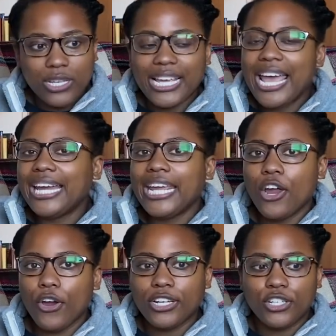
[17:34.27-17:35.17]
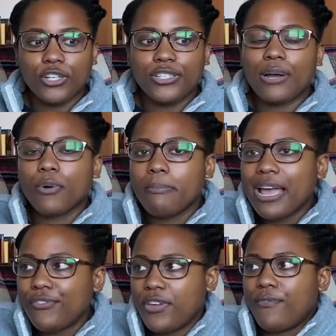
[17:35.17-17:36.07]
I had characters that were my
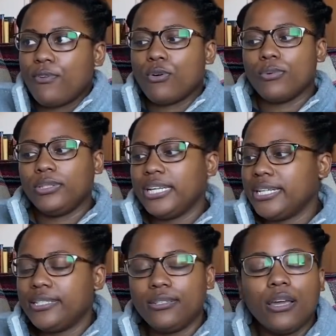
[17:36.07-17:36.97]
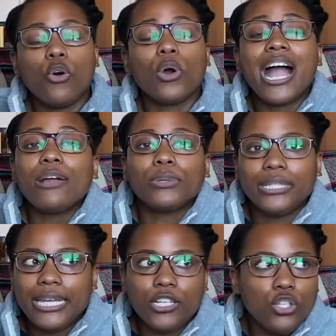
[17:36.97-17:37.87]
favorite or related to, or I
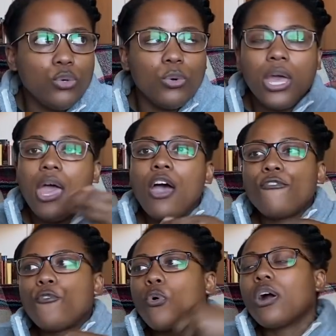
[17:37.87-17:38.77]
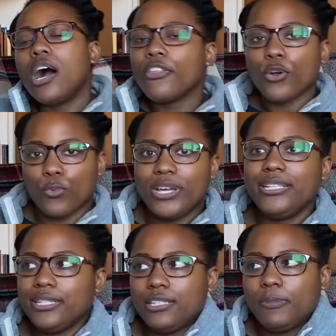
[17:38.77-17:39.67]
related to for other
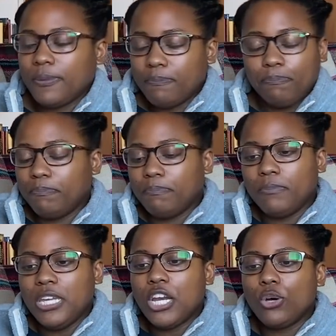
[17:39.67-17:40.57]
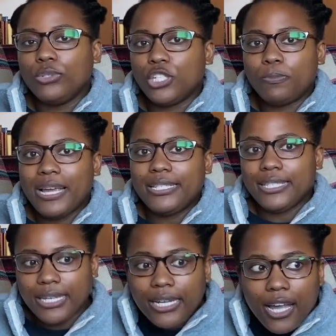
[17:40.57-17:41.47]
reasons, but you know, despite
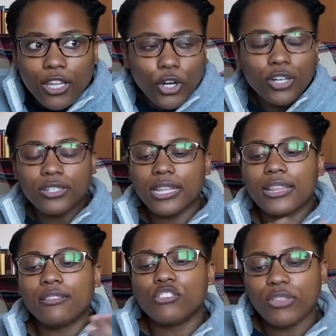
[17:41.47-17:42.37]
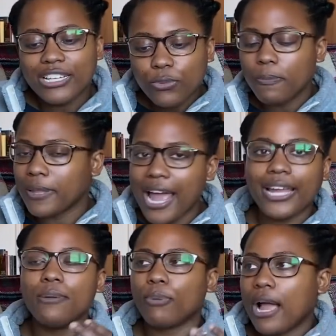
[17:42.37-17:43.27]
skin color. And so that's what Black
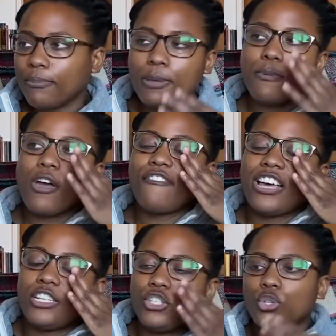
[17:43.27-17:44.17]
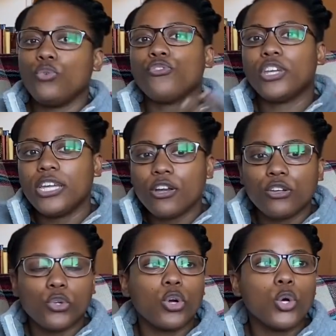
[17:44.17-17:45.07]
and brown people have had to do for years,
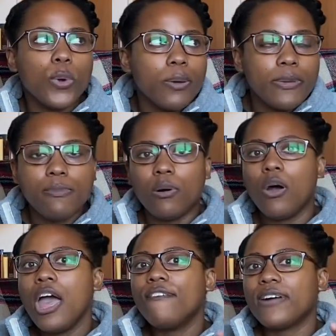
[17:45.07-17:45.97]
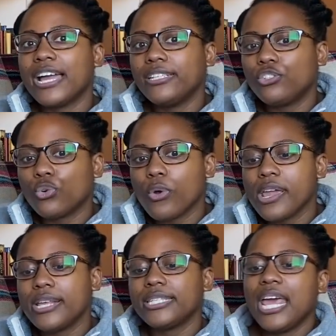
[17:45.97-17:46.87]
or queer people, find
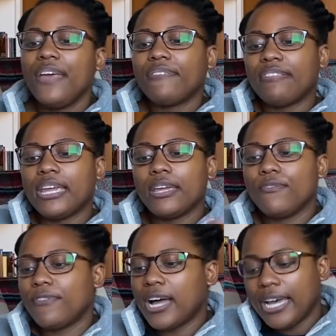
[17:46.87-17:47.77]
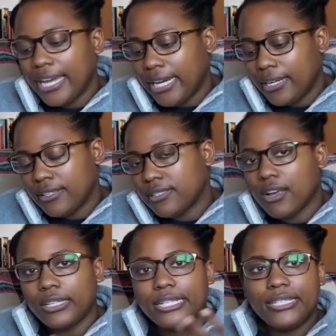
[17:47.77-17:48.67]
stories that they can find
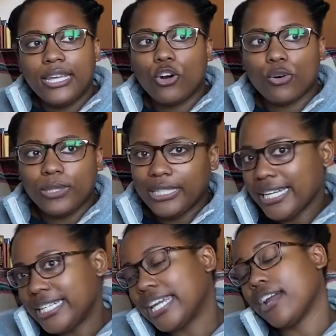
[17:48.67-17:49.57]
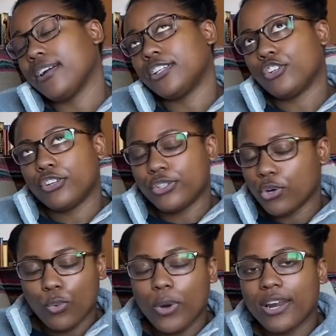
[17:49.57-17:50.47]
solace in, or relate to characters
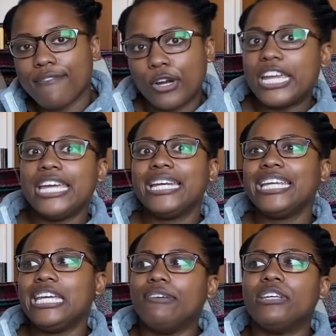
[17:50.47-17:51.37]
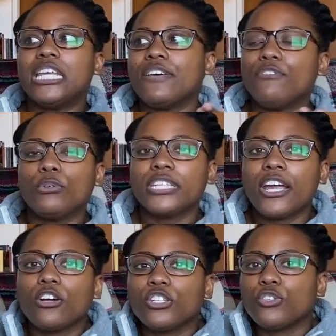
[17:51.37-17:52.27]
or whatever in, even if those
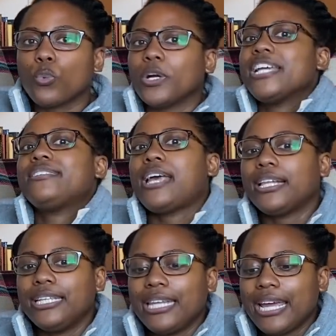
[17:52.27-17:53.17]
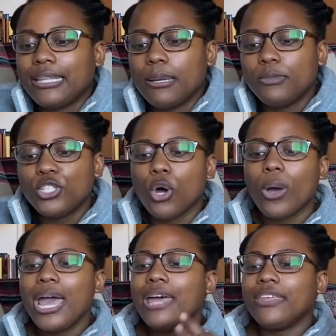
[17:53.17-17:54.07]
characters weren't exactly like them. So
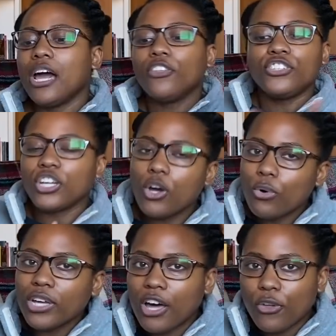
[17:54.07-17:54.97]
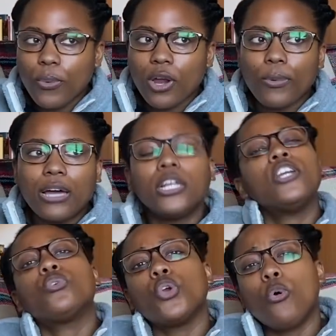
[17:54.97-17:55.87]
the uh, to go the other way around, I
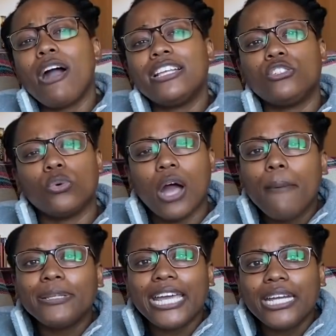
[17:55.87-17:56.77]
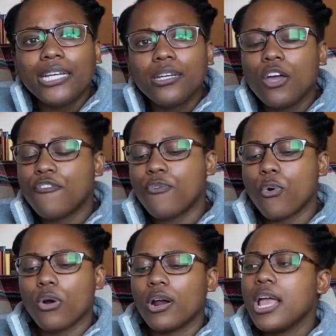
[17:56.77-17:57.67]
don't know why it's so complicated
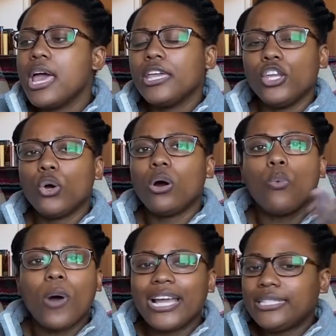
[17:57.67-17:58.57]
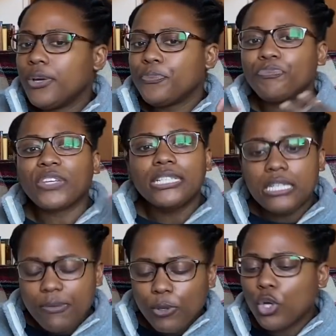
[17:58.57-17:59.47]
for, you know, a white
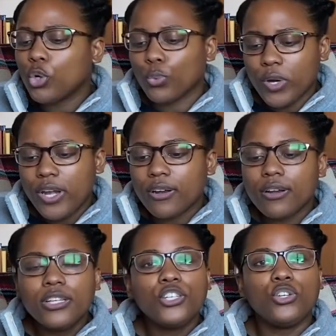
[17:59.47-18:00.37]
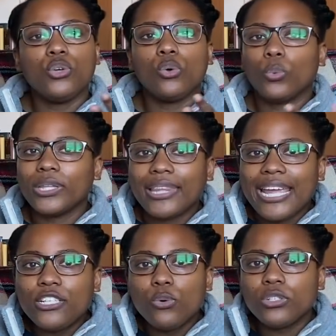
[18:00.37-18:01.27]
typical reader to
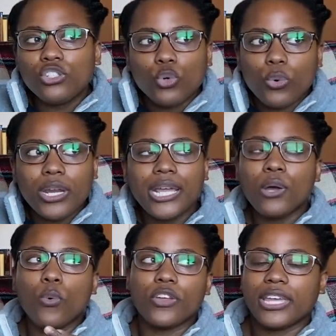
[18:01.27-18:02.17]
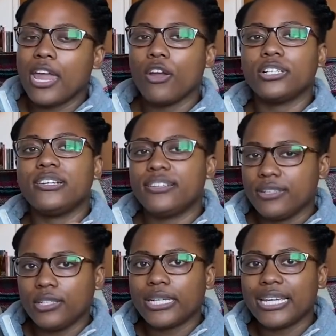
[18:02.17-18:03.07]
relate to a story where the character
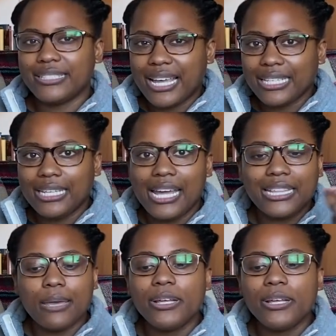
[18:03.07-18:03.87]
doesn't look exactly like them.